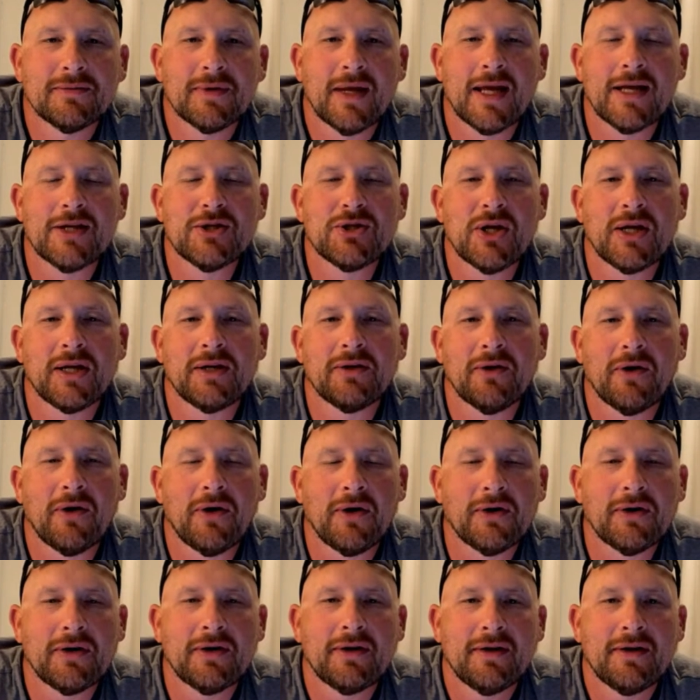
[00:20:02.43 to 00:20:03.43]
aging
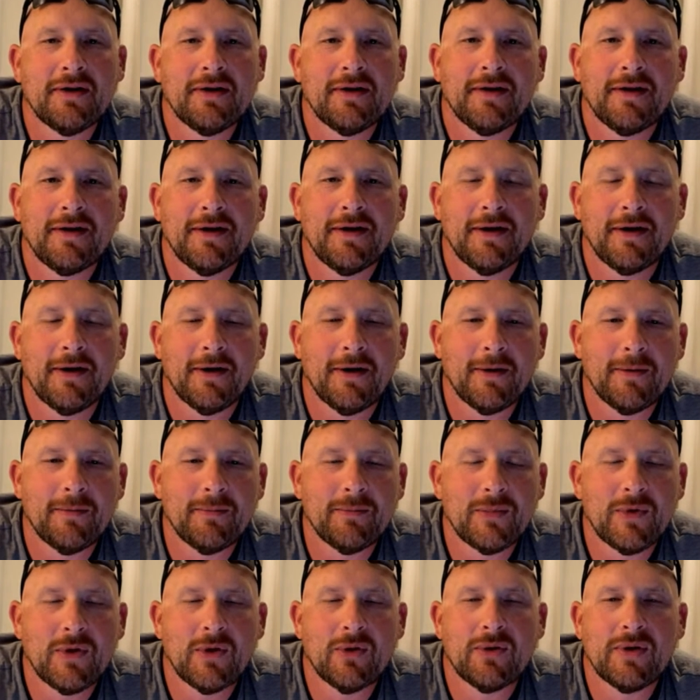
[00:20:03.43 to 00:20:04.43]
dog,
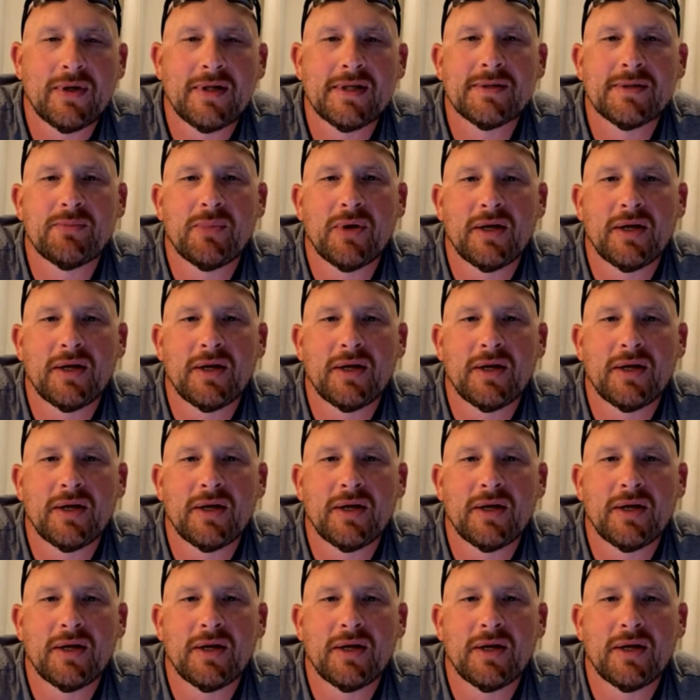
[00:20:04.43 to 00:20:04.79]
he's